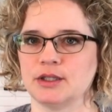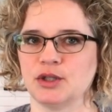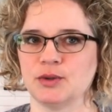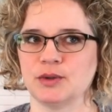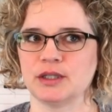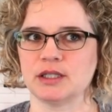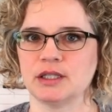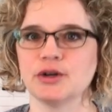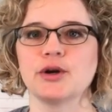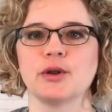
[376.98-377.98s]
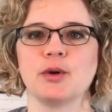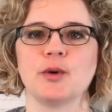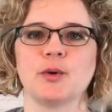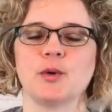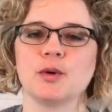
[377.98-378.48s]
to steer your
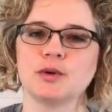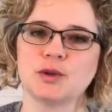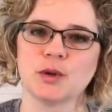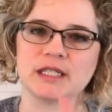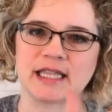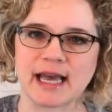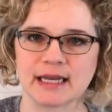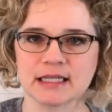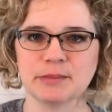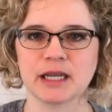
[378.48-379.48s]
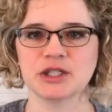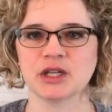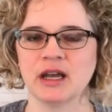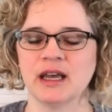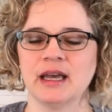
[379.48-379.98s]
logo towards that as much,
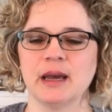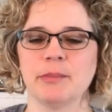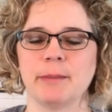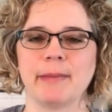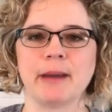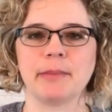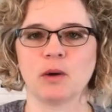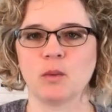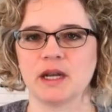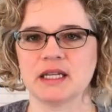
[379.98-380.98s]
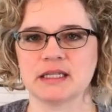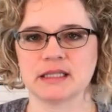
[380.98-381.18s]
but map out what